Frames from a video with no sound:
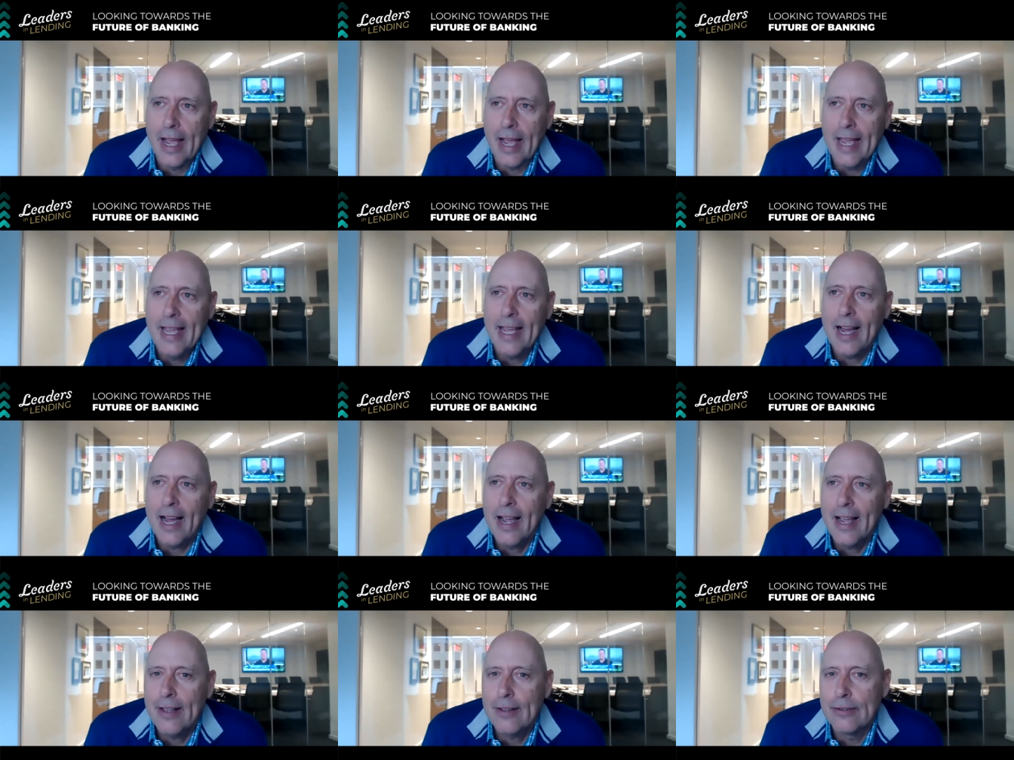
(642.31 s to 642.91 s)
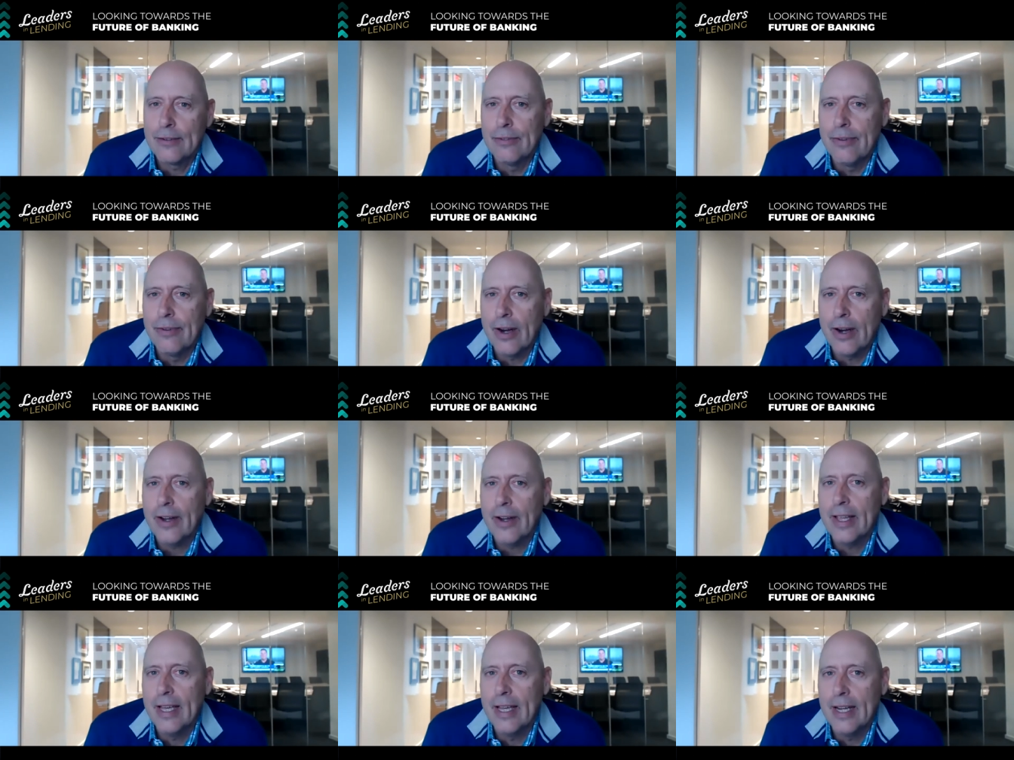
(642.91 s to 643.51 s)
AI is
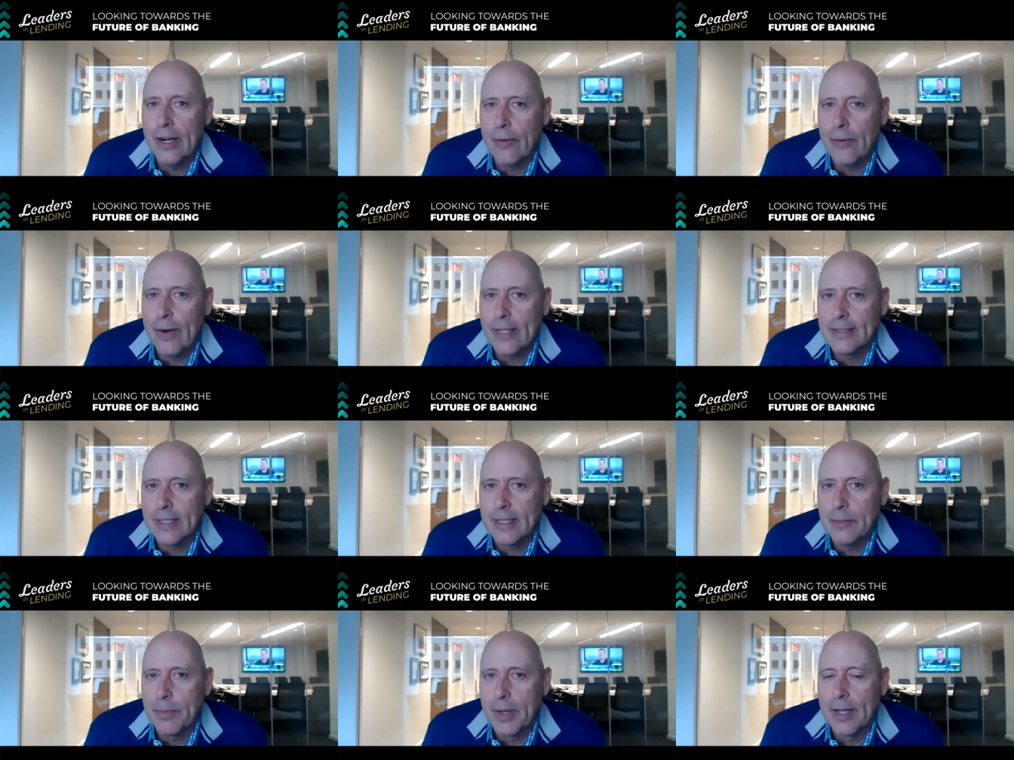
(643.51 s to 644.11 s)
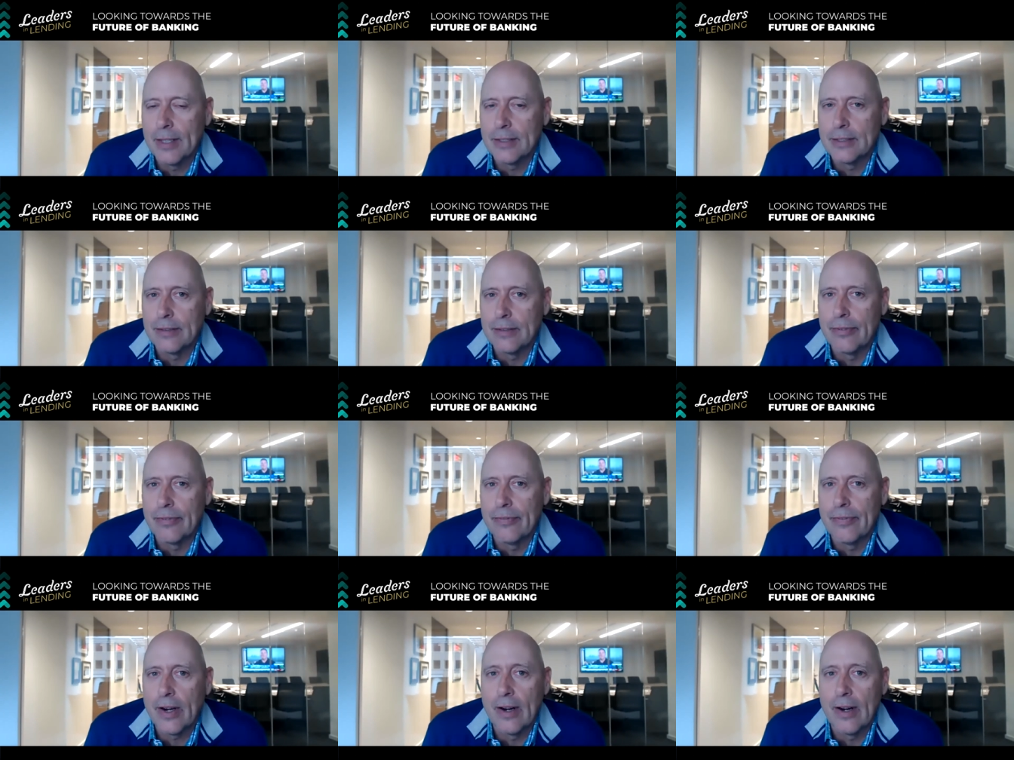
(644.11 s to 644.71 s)
very interesting because
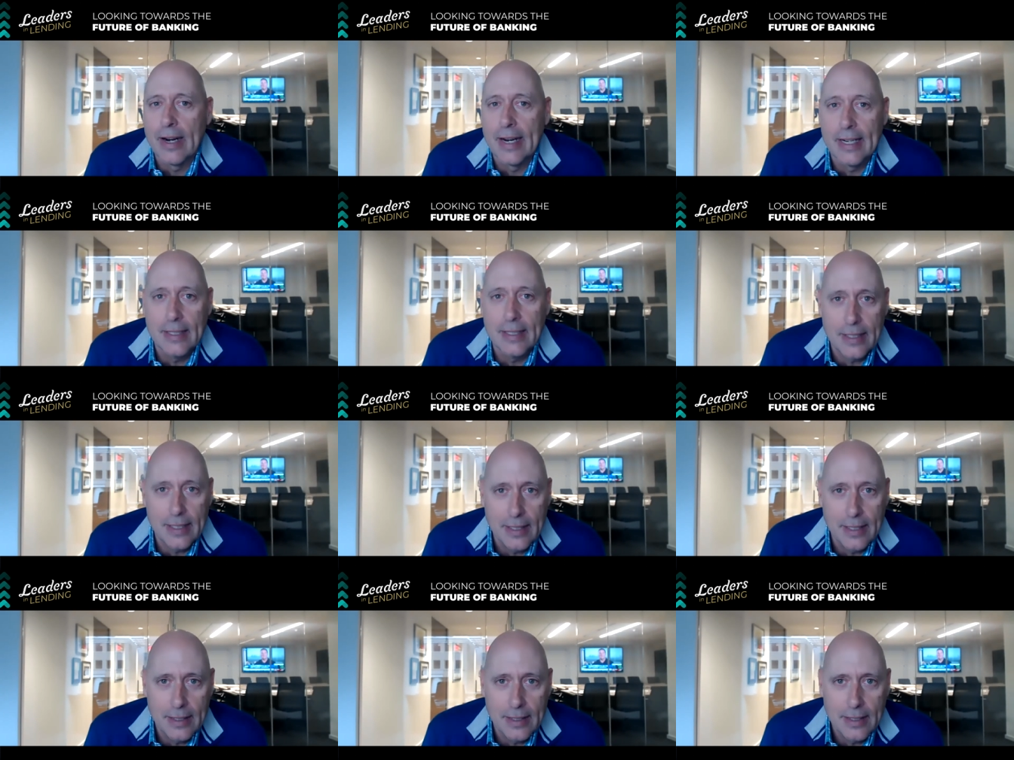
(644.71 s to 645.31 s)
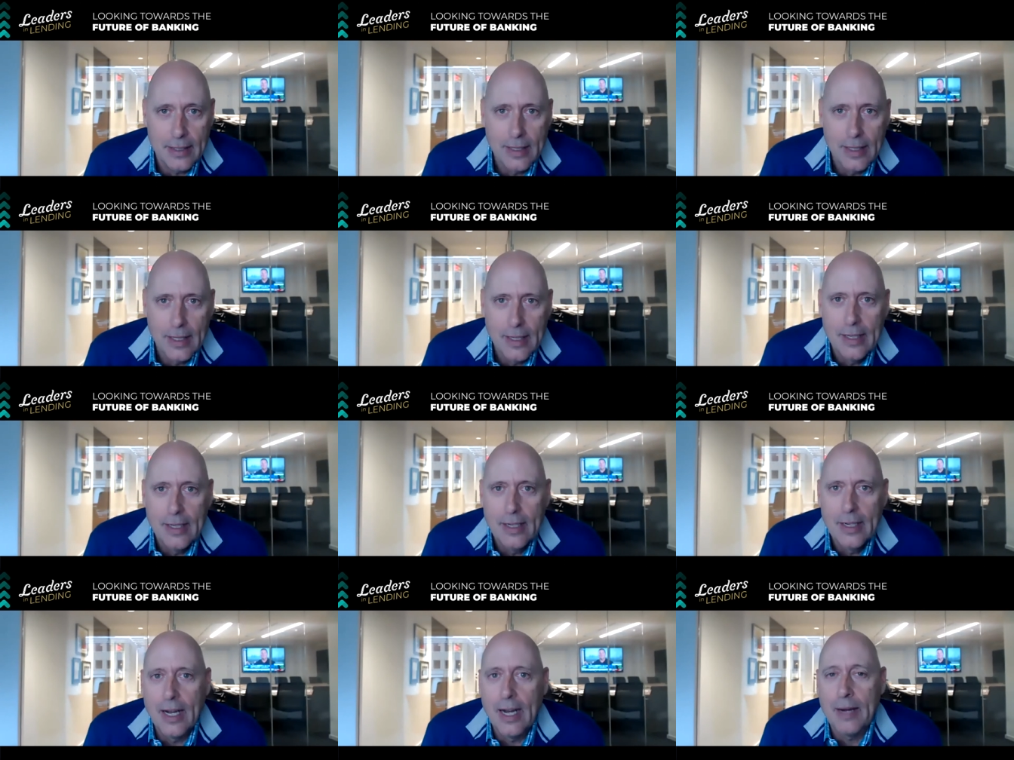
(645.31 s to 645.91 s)
of fair lending
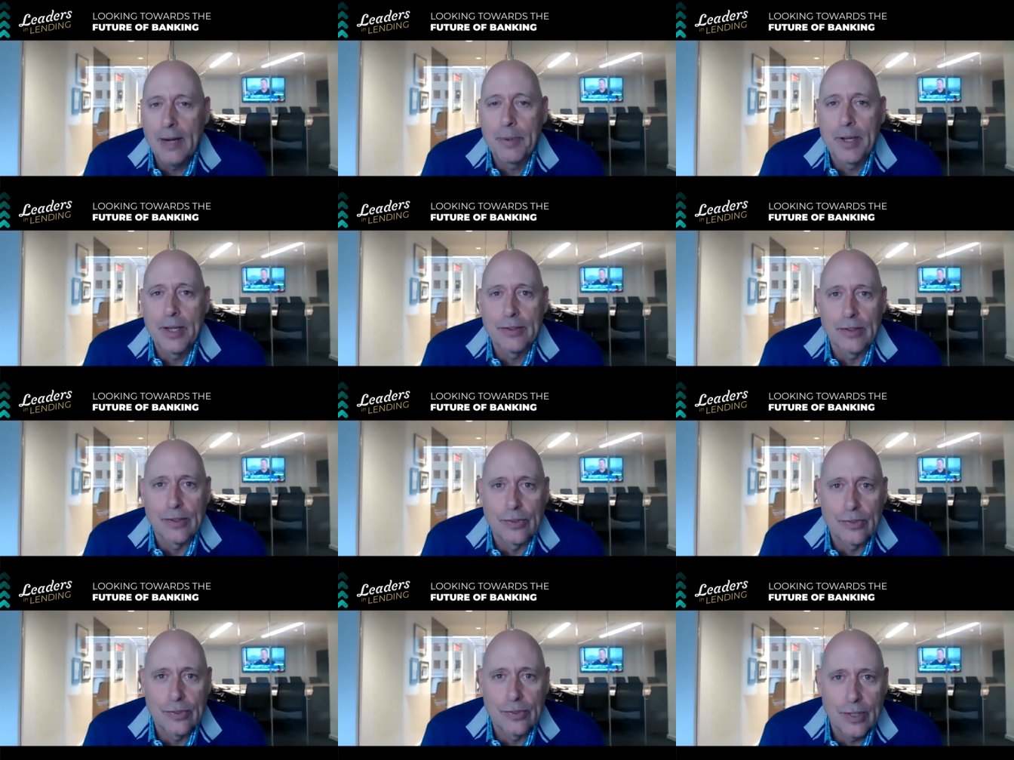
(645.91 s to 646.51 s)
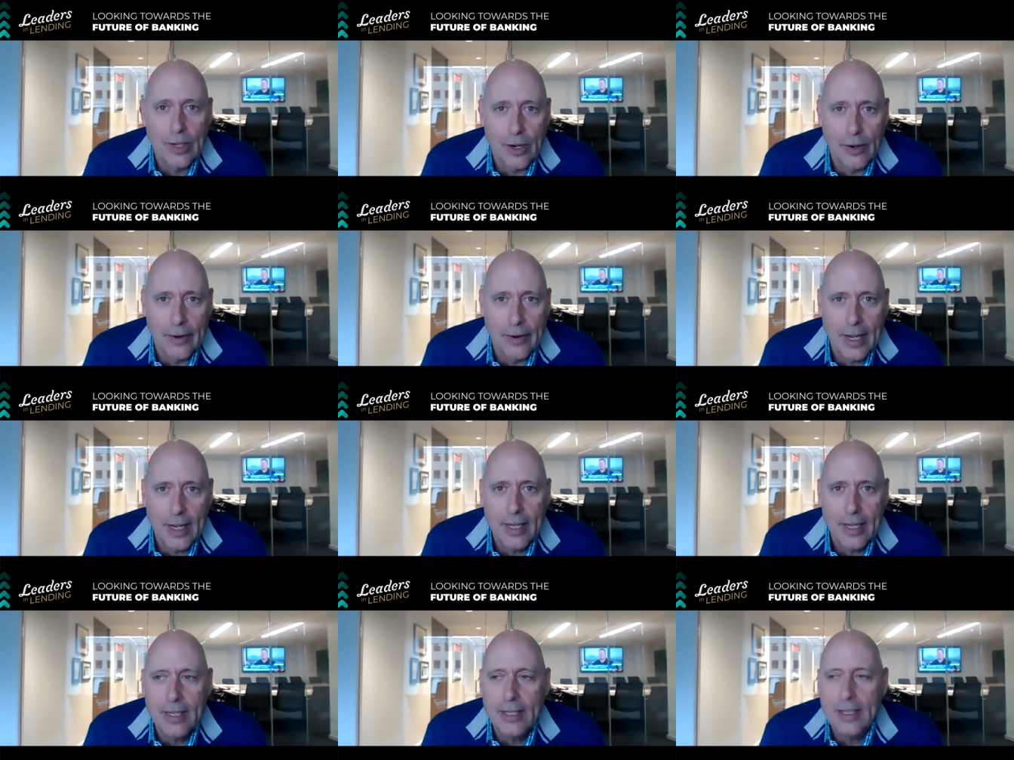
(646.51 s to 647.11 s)
uh, because of
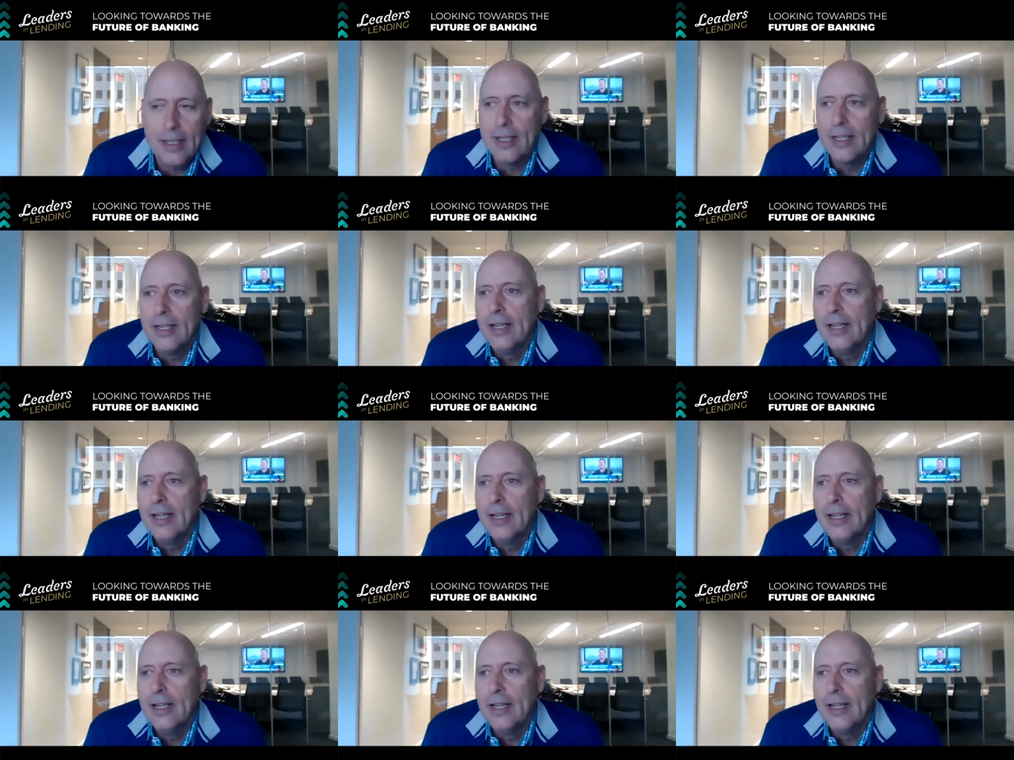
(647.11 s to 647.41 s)
CRA.